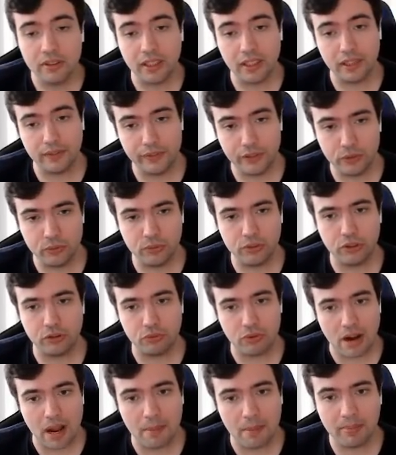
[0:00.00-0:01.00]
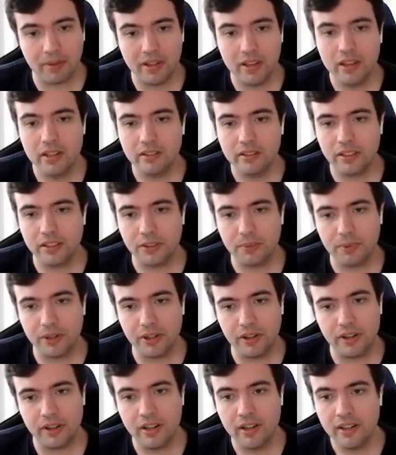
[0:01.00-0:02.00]
Like if you drew the Trap, that's
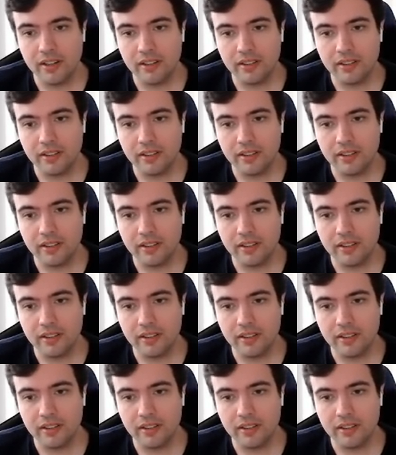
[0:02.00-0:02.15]
where